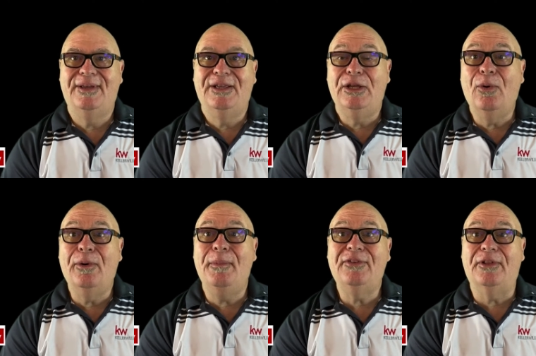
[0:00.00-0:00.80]
You don't
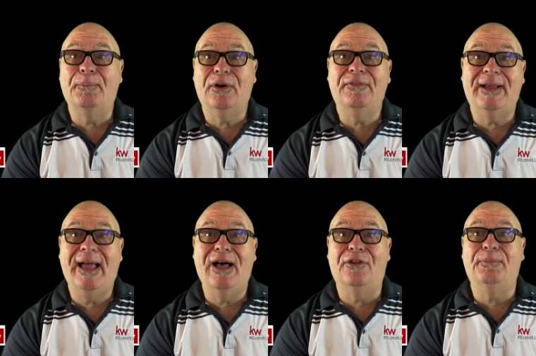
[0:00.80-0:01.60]
want to miss the perfect
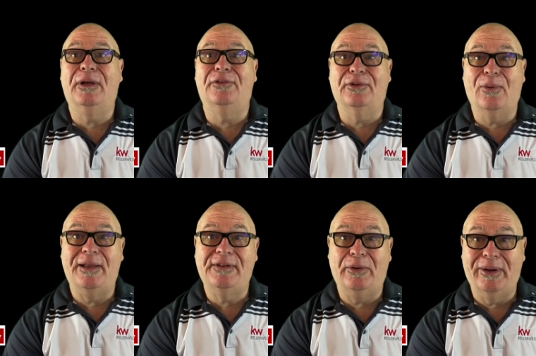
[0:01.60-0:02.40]
house because the
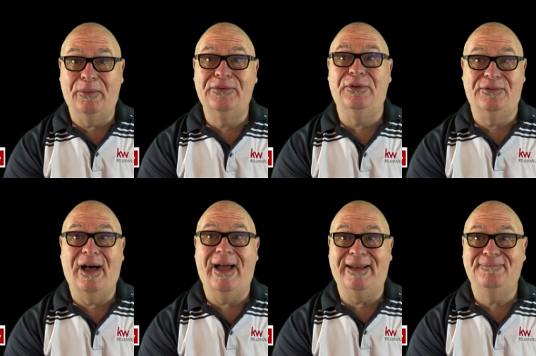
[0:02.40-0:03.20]
criteria was too tight.